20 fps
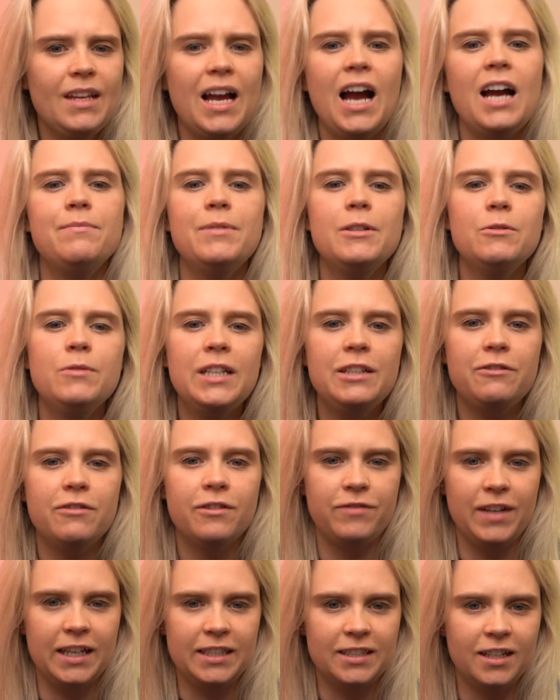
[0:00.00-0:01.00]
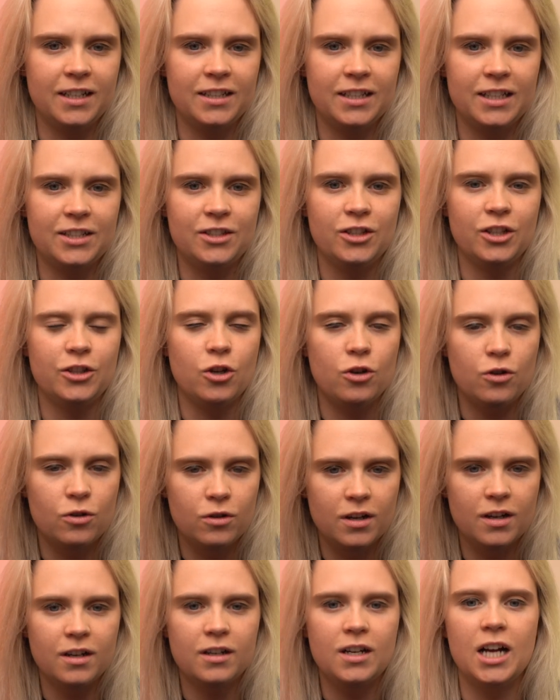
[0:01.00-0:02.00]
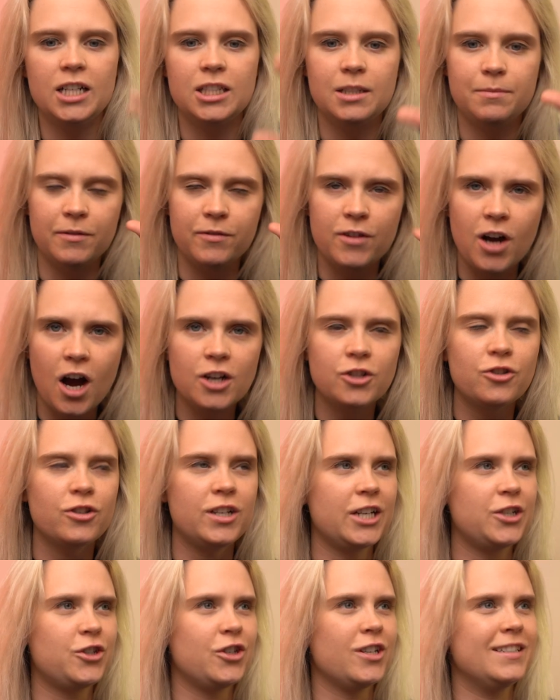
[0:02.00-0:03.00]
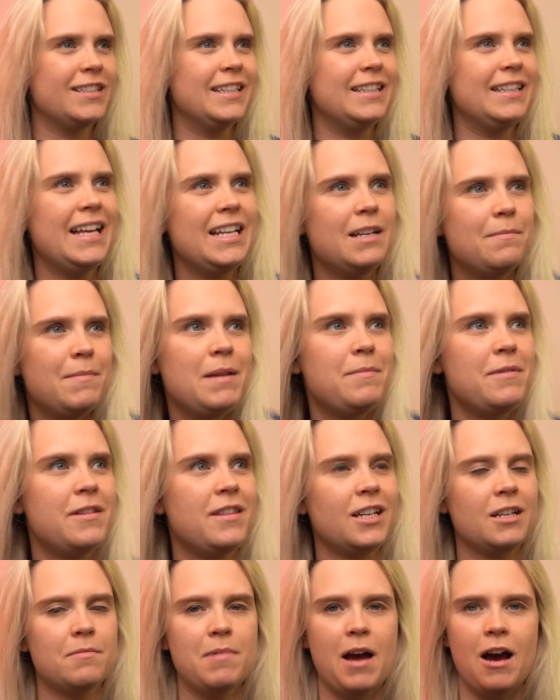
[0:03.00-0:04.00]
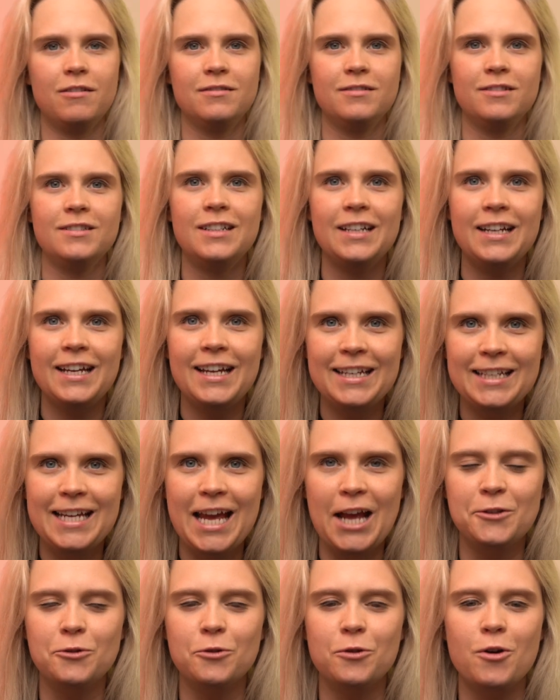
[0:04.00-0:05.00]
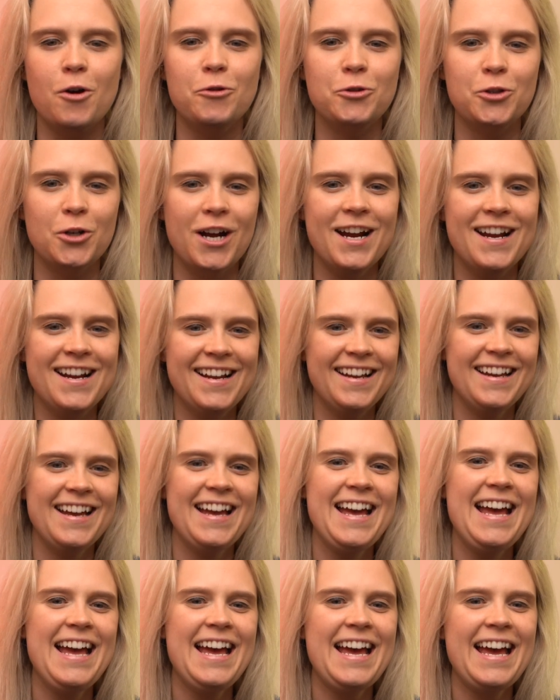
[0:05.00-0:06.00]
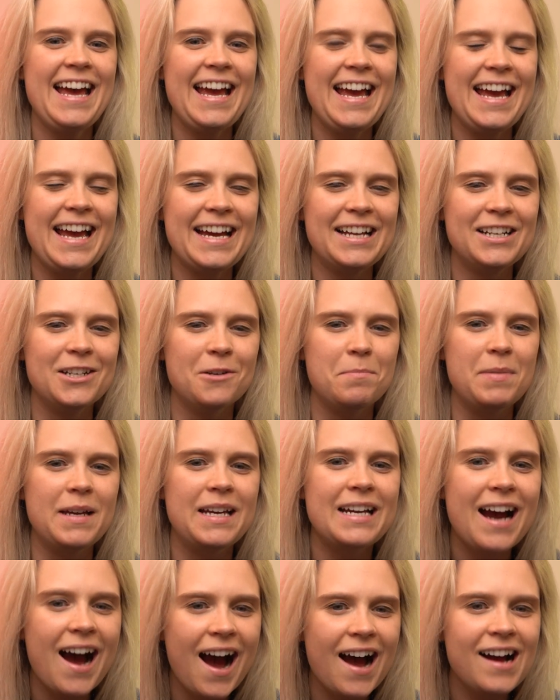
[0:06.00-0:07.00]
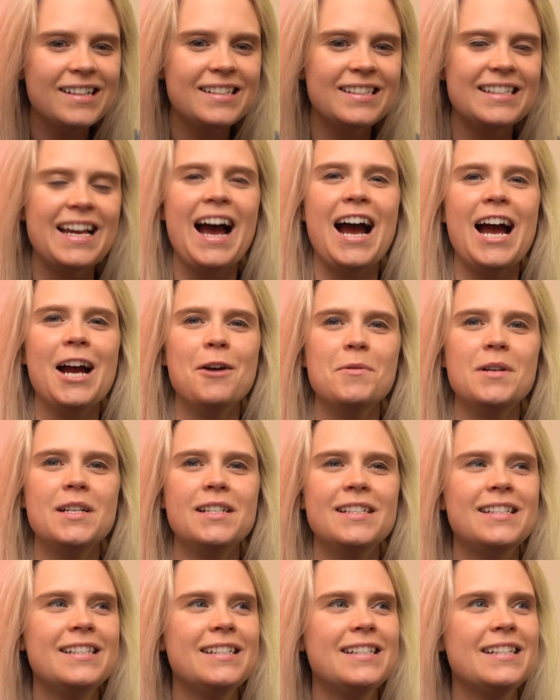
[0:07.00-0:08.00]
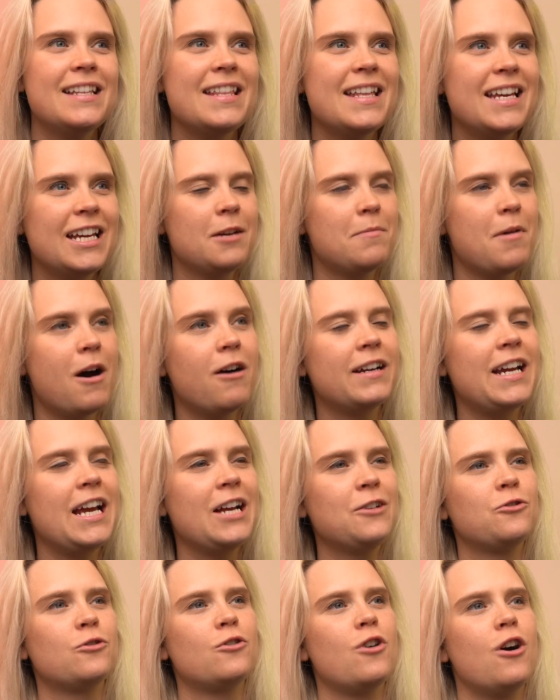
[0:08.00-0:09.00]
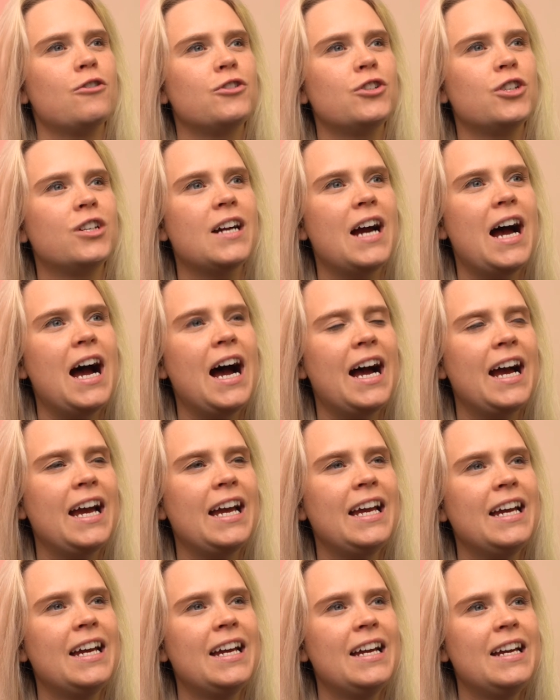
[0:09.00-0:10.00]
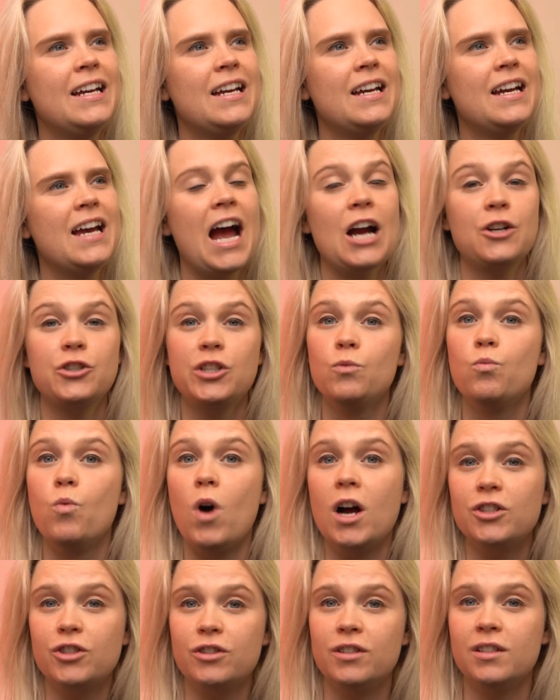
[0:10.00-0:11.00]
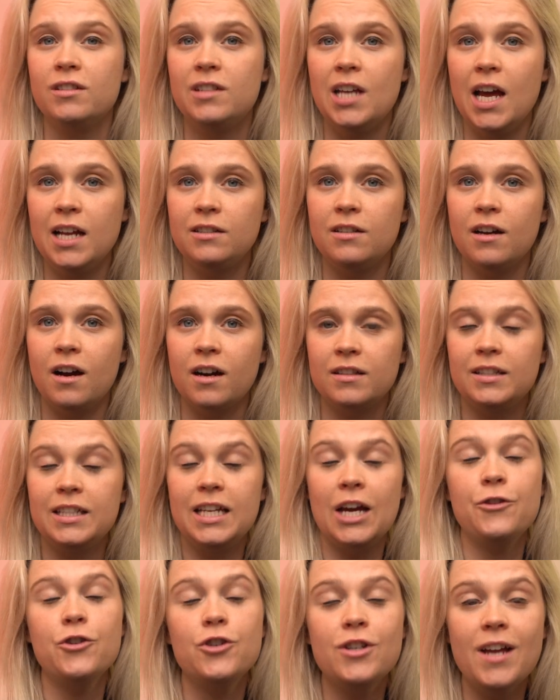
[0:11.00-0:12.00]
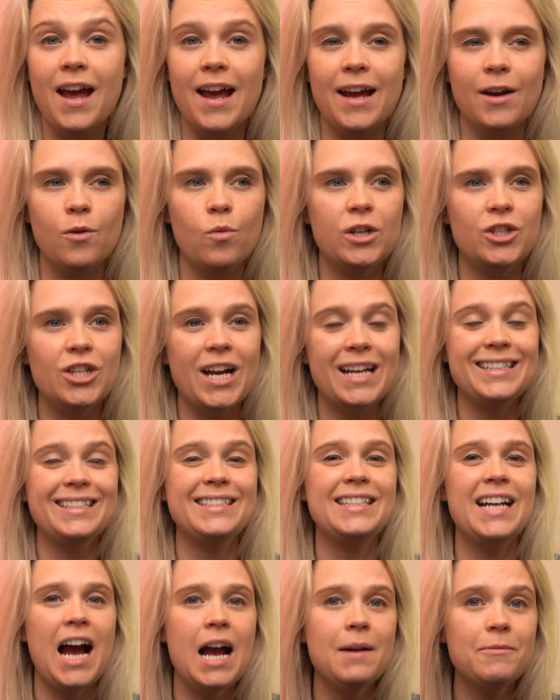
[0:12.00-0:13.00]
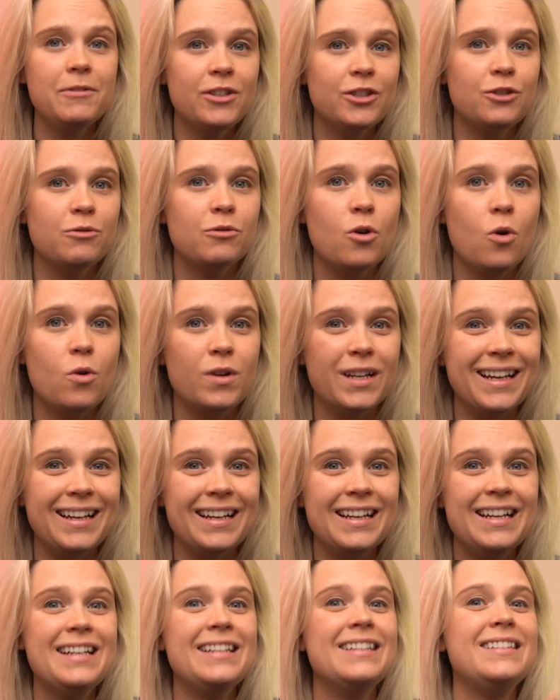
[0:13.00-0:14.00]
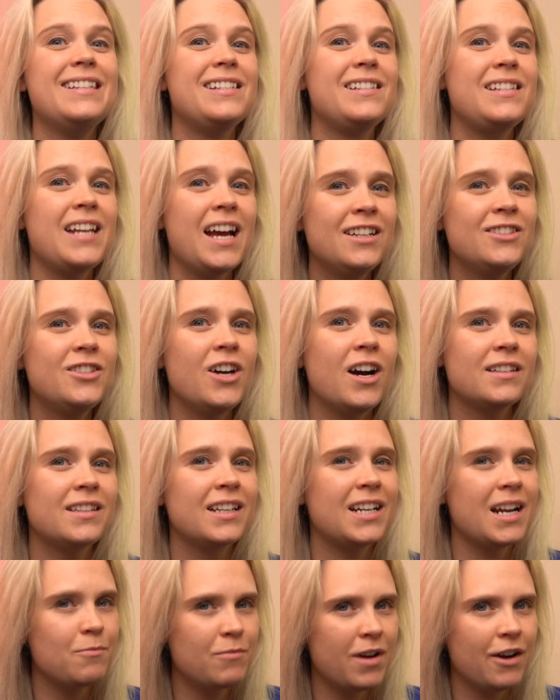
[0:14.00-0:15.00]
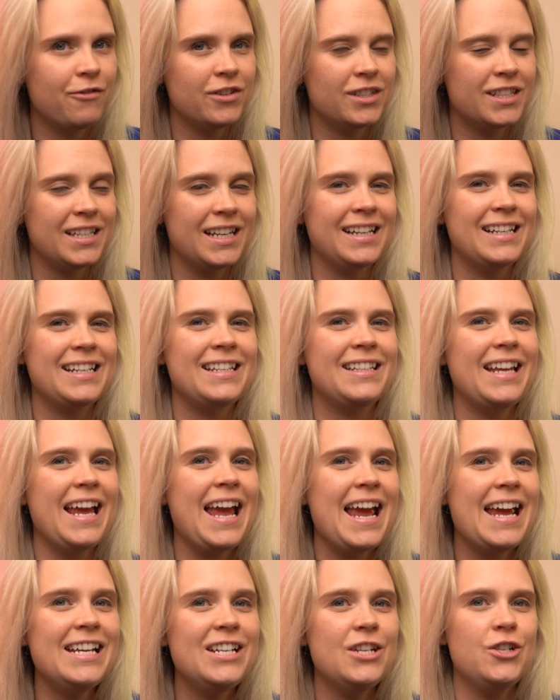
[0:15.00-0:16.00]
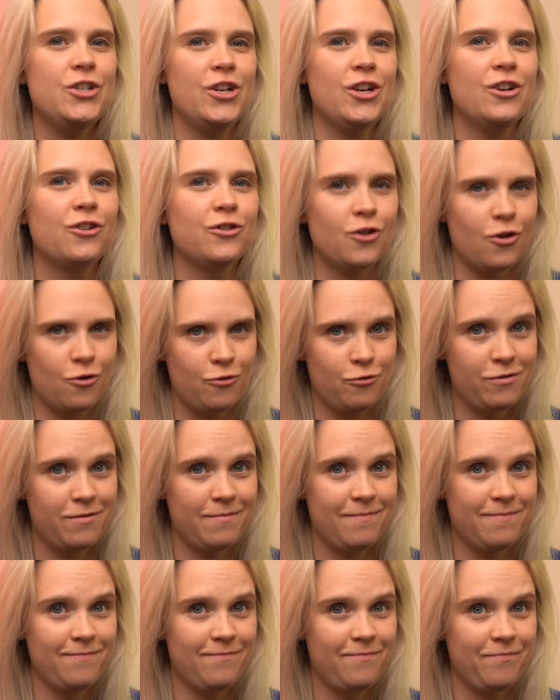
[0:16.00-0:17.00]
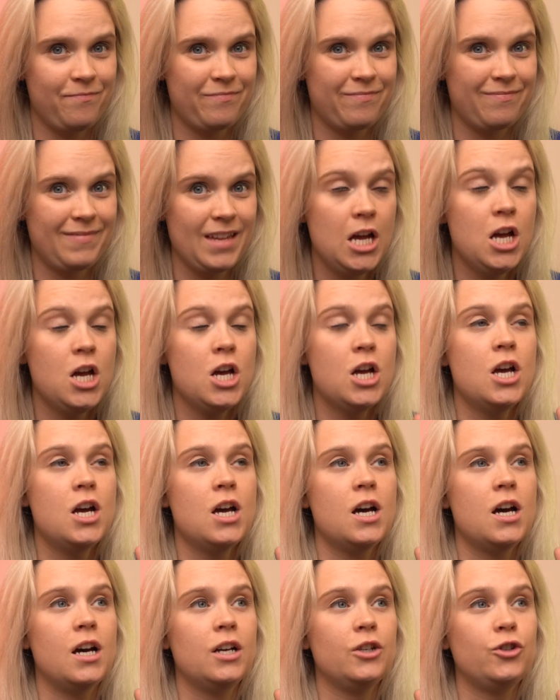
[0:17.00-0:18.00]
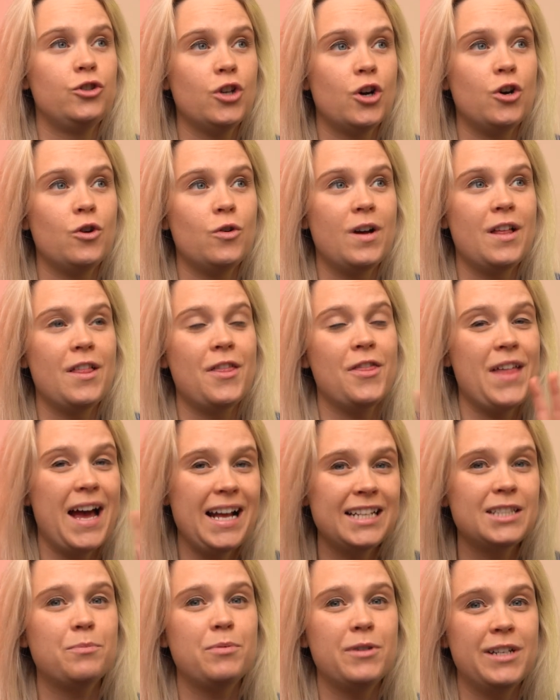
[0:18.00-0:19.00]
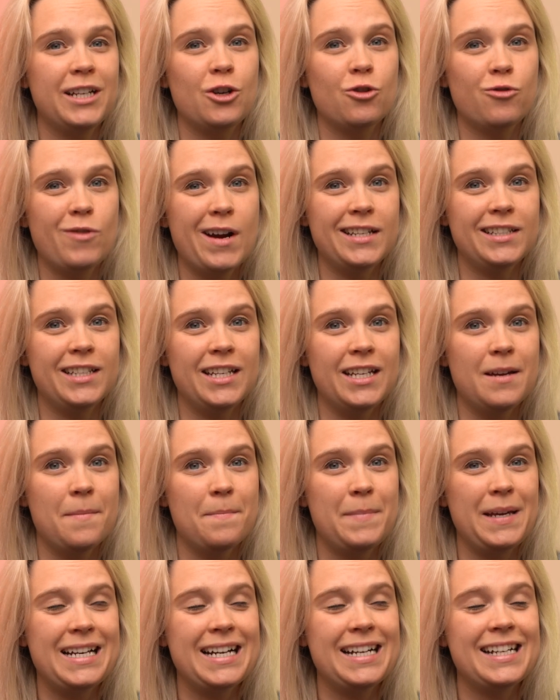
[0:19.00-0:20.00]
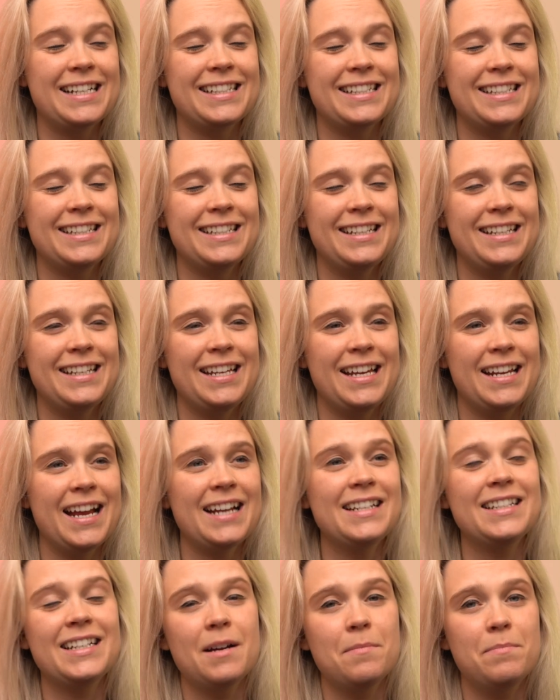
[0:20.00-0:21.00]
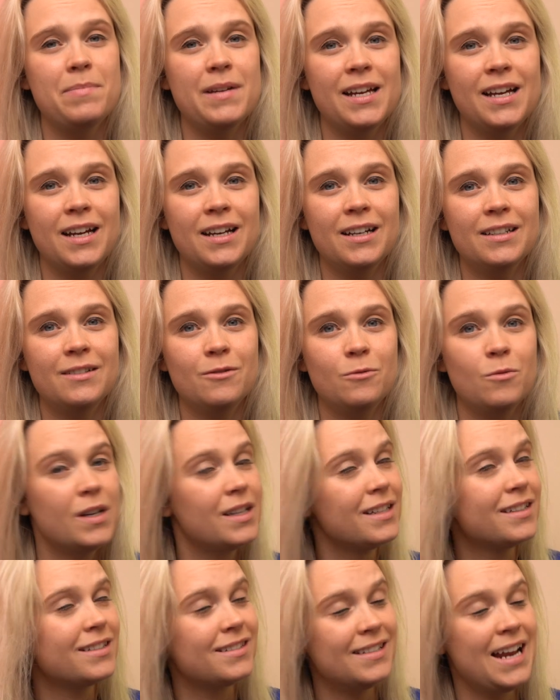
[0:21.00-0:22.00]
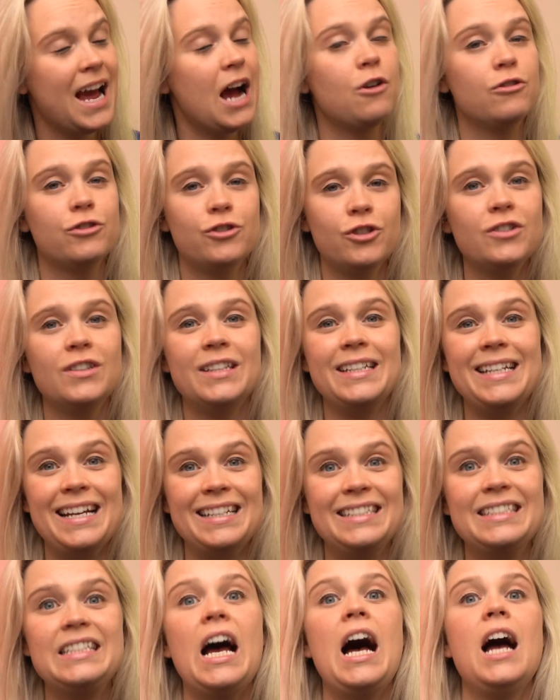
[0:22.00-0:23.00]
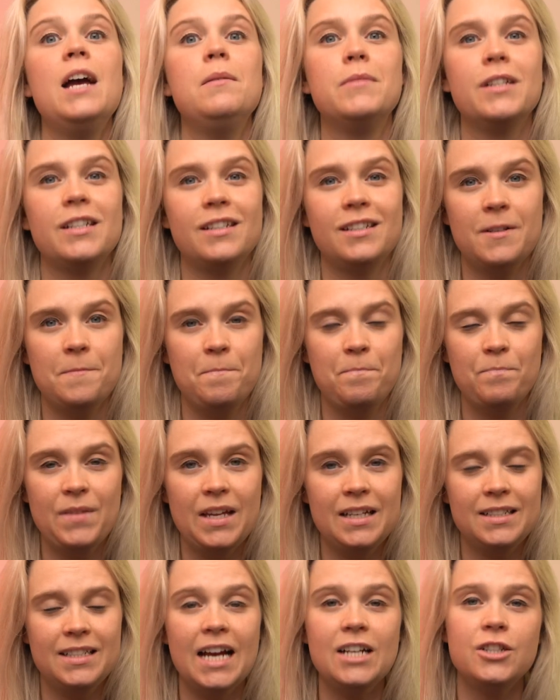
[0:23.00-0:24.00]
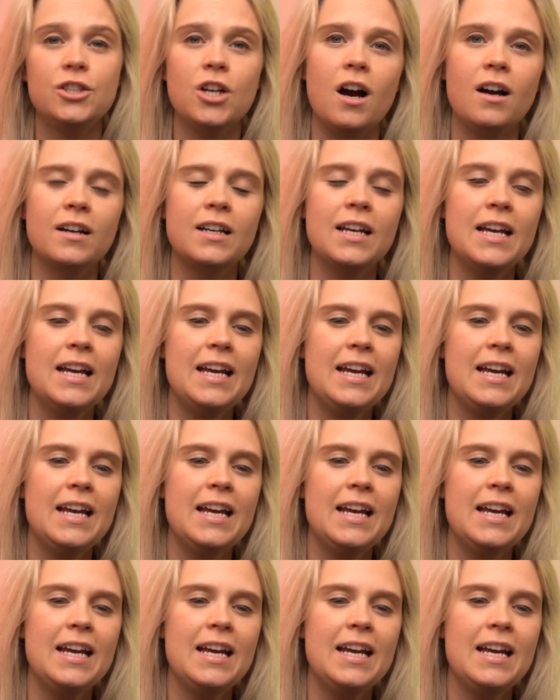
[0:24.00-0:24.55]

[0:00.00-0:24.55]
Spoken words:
I've been really reflecting on this whole concept of contradictions, and then it made me think about cancel culture. And because I was thinking about cancel culture, I actually watched this TED Talk the other day, which at the time of this recording, this TED Talk that I'm referencing is 8 years old. So that's pretty crazy, because it ended up being what is now certainly a timeless TED Talk.